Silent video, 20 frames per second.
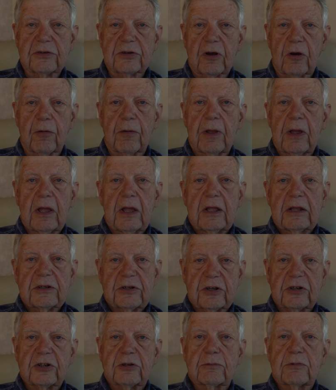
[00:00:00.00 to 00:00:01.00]
So
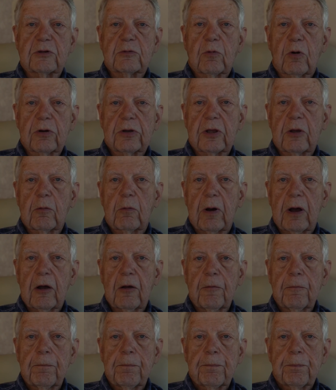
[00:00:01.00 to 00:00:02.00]
system is working
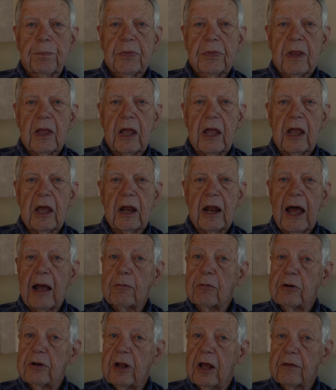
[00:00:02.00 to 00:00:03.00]
well, and I
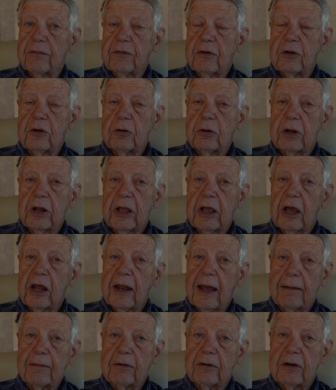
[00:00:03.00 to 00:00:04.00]
would definitely do it again.
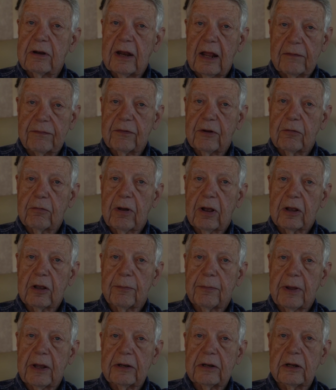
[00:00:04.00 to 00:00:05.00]
I would definitely
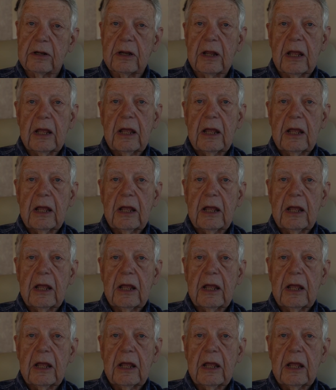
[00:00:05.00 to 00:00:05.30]
recommend it.